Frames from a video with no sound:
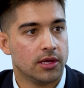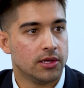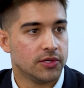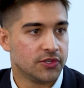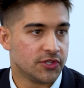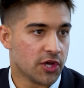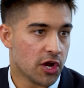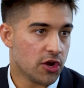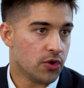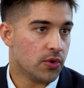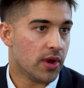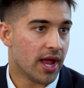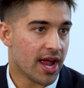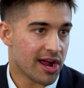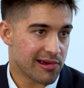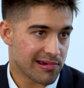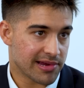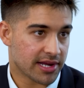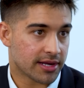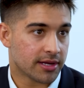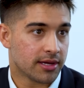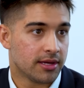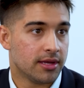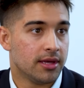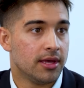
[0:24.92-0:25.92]
So,
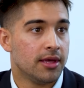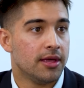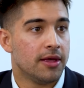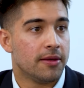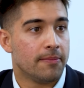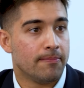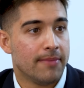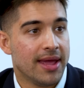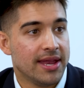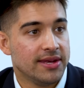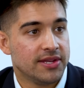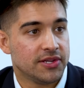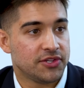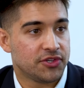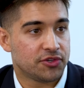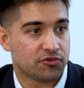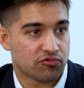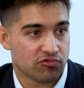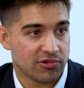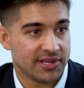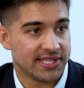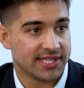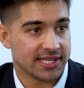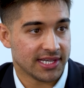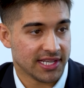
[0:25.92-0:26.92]
Erik, Mendus
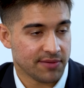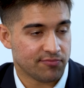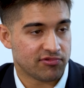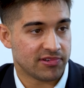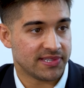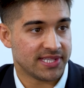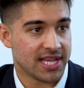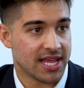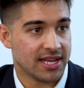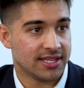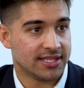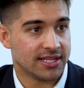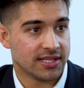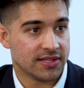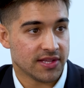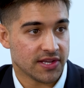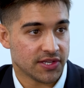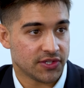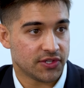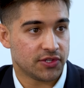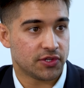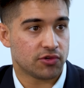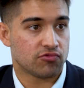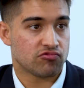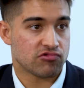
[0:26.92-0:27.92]
recently presented
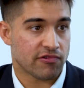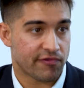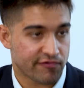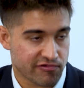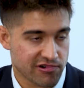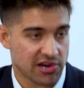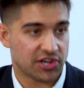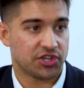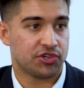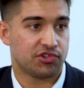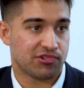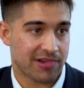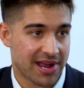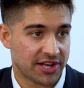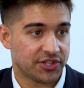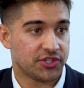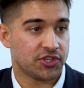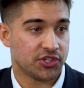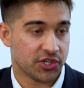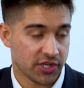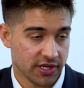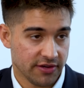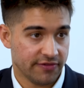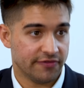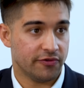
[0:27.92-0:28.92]
this refresh
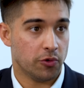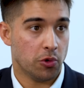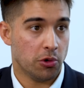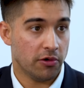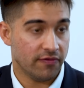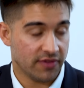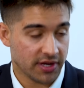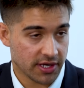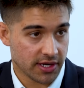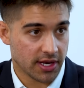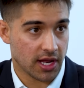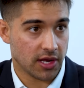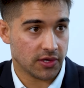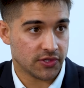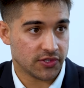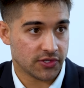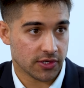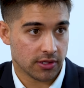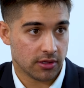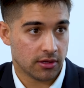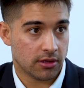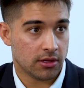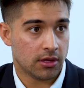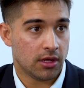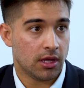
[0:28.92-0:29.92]
strategy for
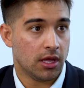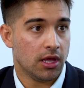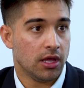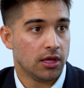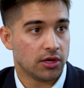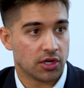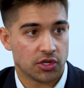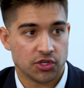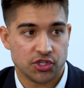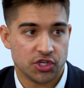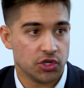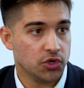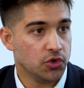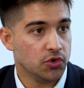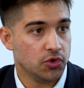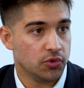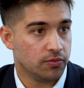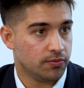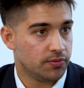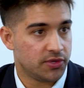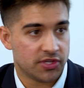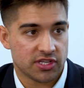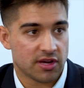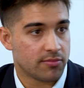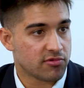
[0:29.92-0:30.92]
vididencel. Could you
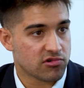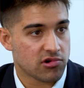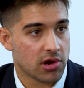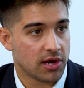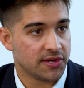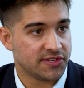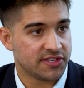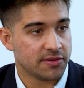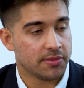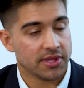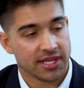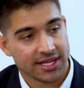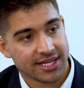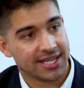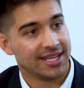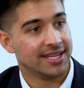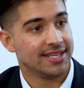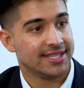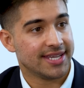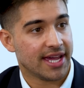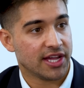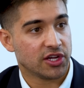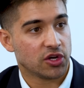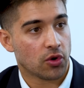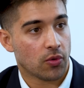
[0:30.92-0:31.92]
summarize some of the key
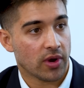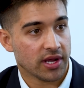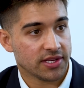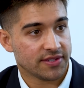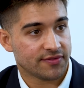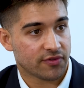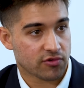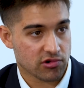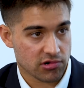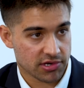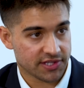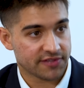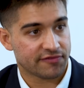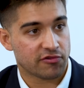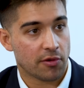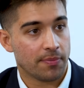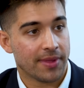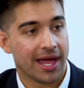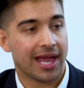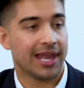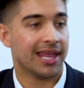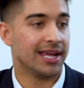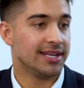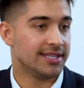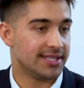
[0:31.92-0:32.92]
takeaways for us from
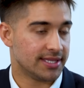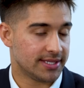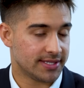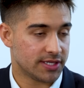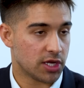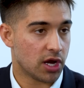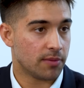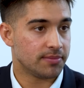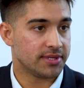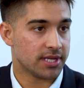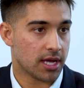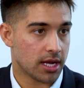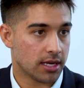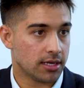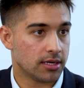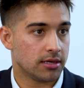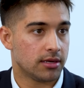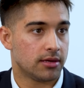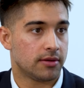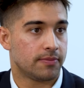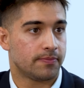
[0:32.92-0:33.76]
that latest update?